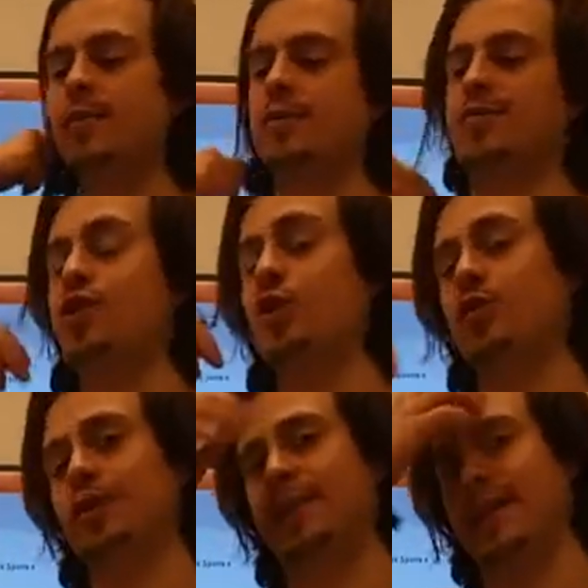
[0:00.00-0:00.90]
there's no
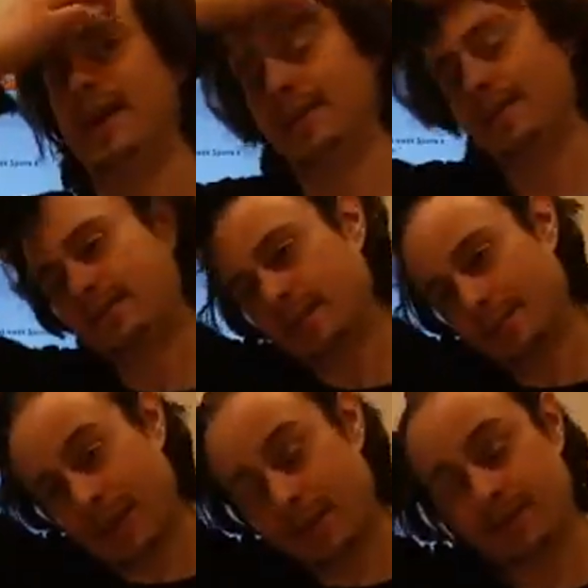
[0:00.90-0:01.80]
limit on the
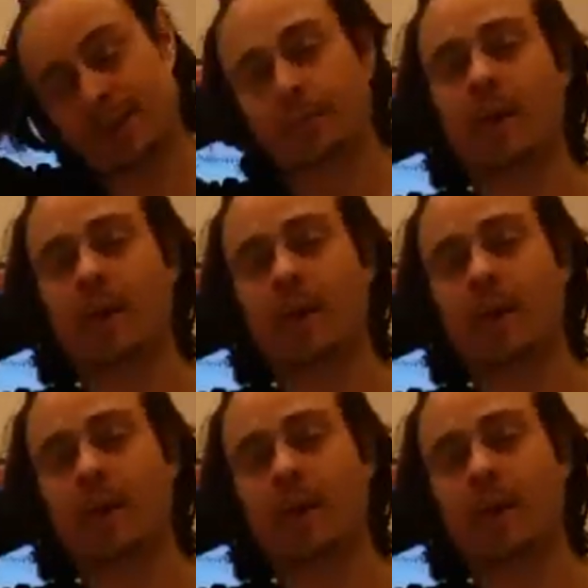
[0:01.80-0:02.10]
amount of